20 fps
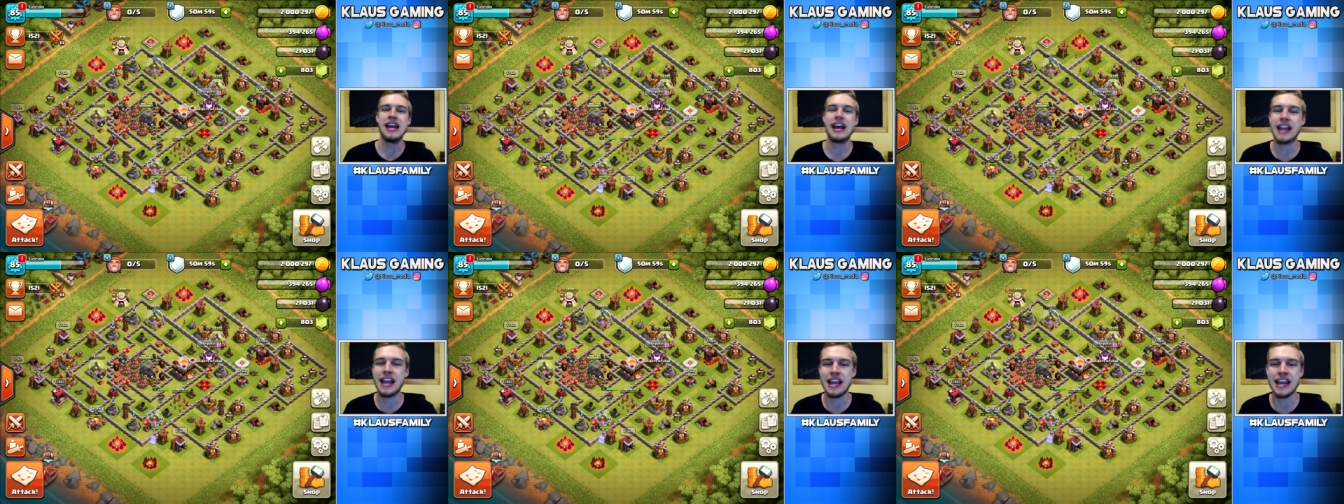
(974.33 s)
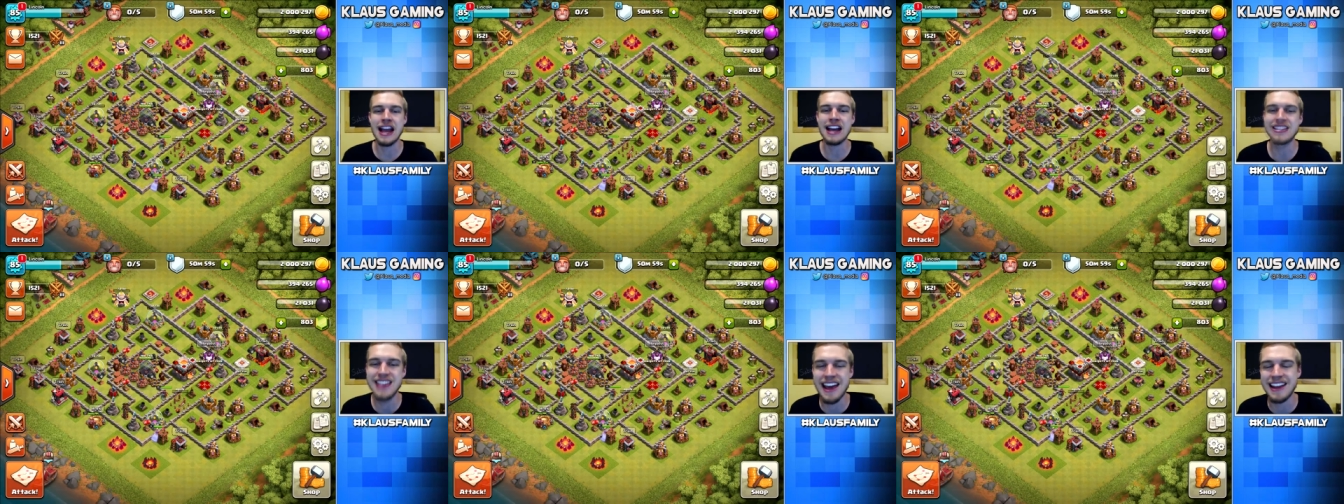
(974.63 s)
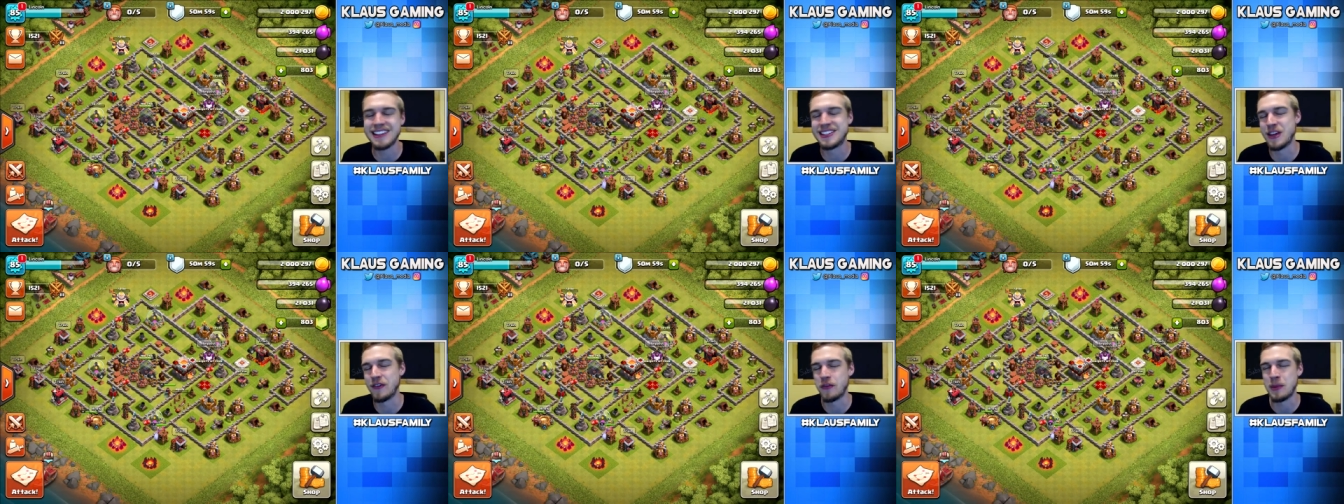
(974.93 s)
Again, guys,
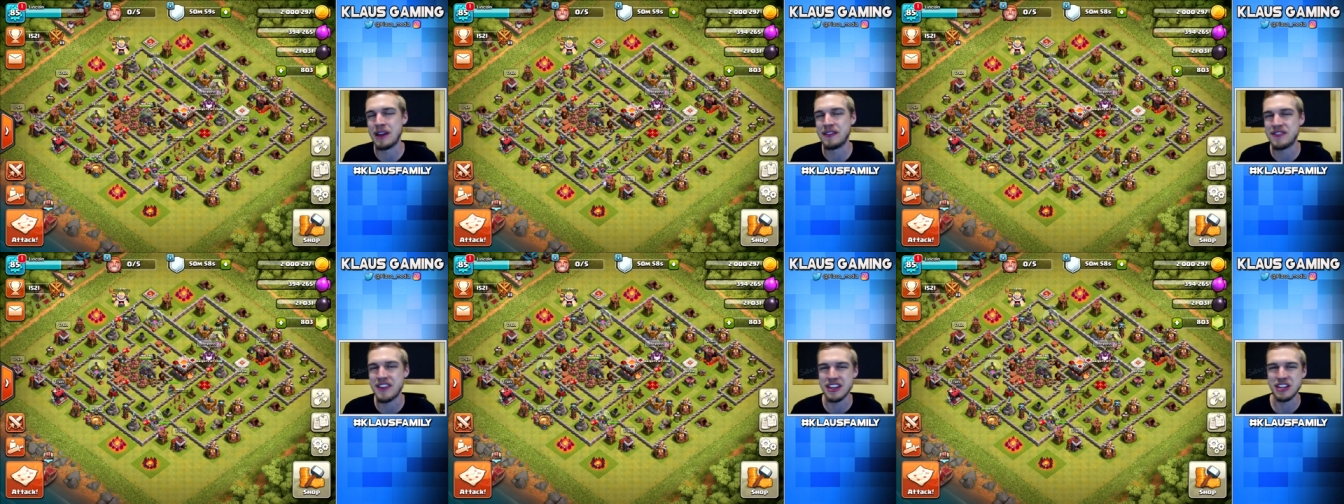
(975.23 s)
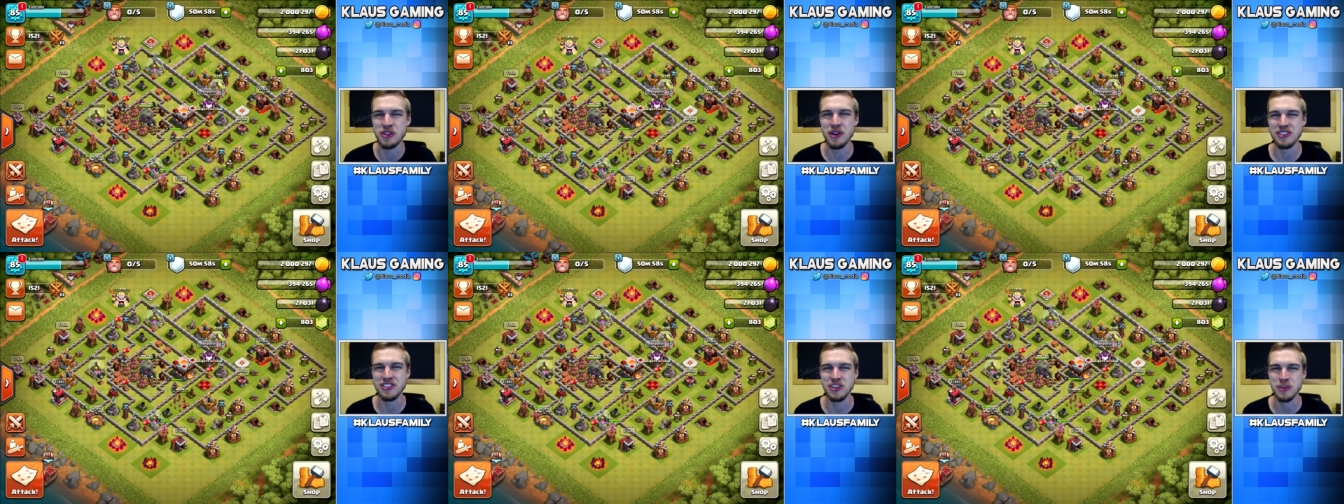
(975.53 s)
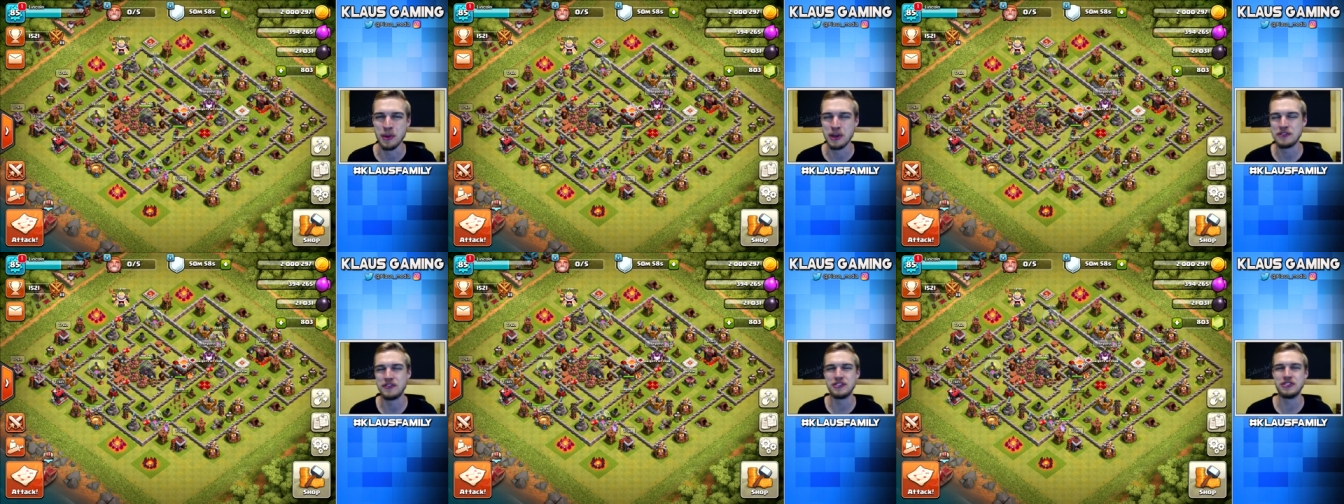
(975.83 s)
that is it for me. Thank you all so
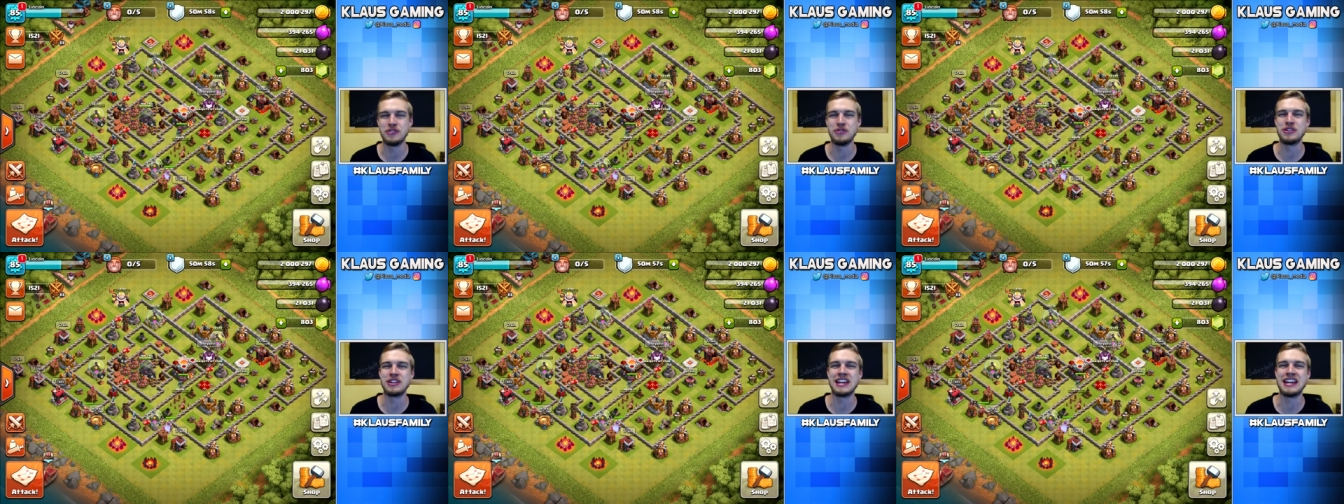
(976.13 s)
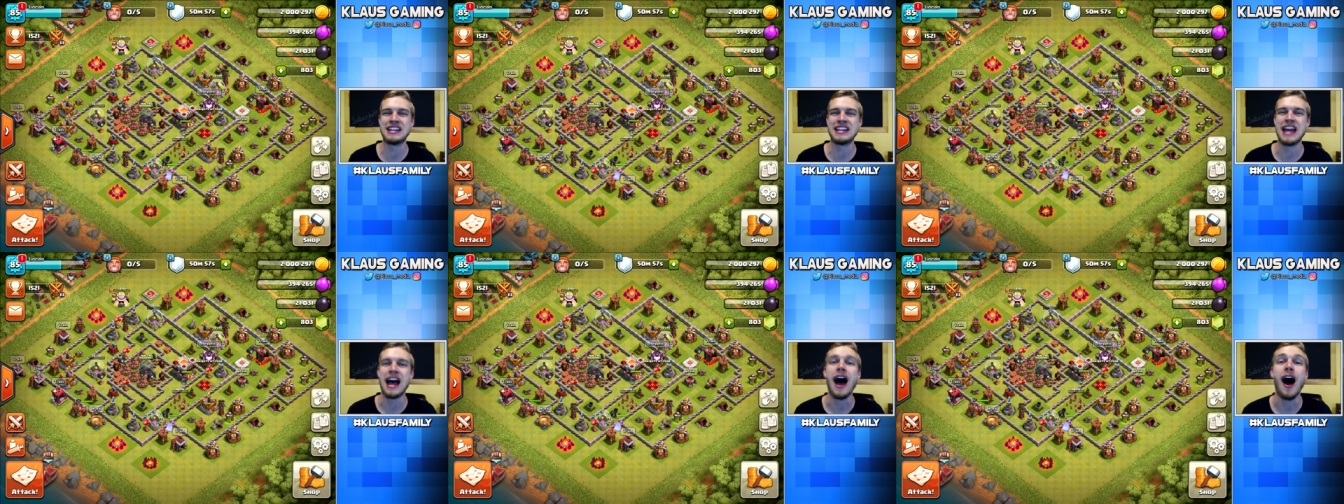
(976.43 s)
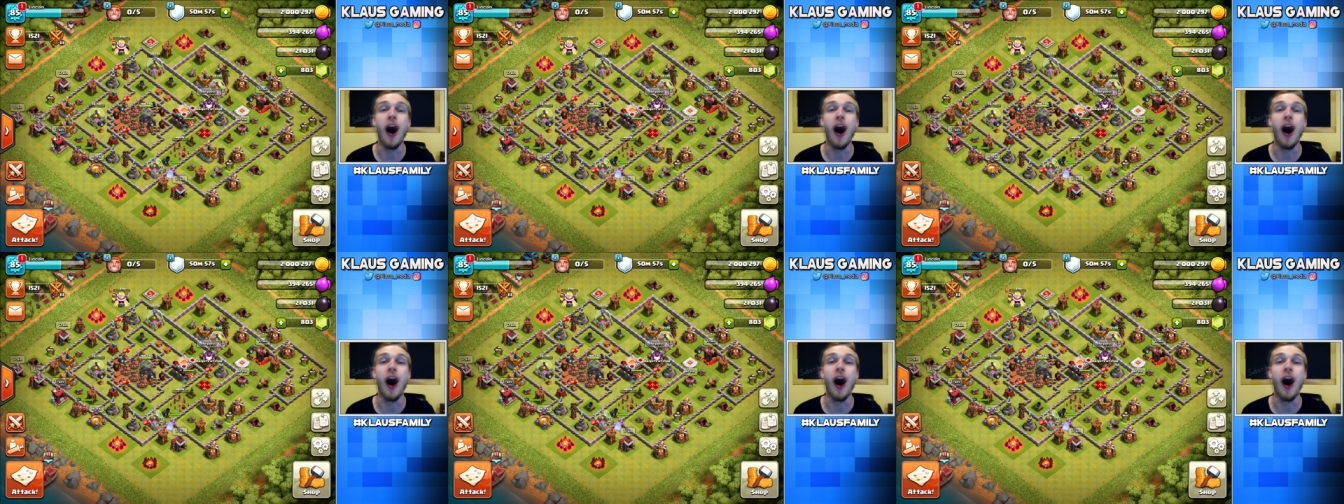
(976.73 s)
much for tuning in.